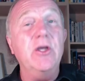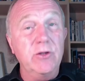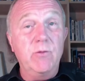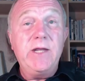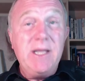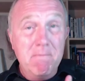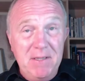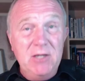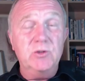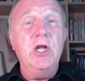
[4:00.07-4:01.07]
that we can
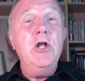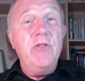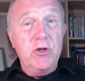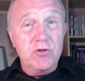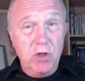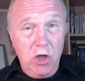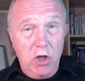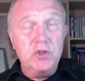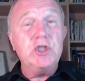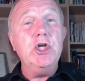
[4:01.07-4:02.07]
build those
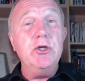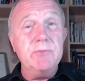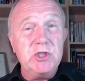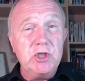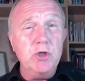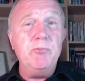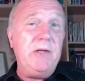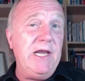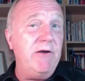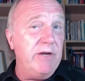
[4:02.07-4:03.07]
long-term
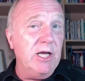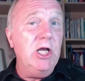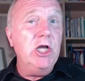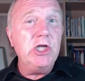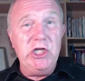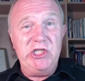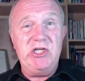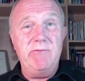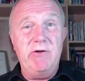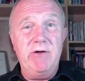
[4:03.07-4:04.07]
superior
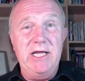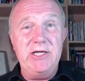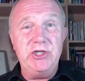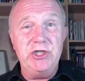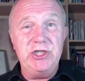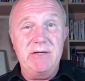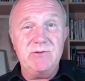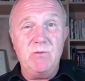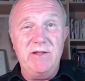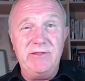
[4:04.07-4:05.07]
customer
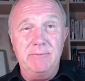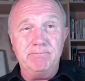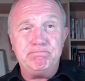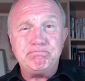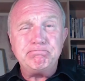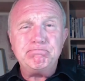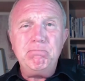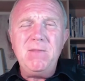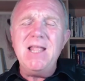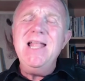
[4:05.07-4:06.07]
relationships with them.
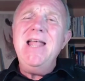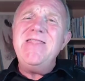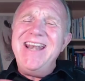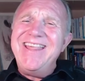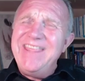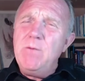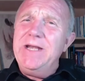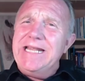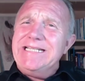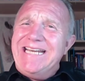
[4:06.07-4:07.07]
Then I think we
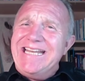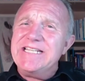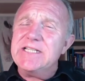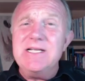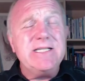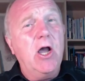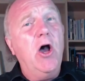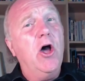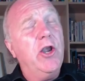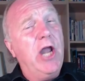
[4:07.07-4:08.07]
need an insight
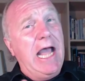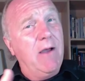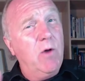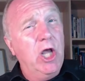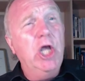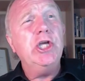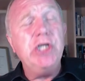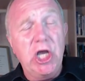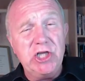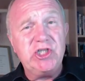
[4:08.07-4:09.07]
on our
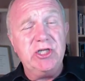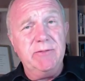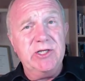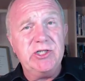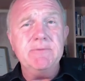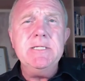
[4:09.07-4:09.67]
customers,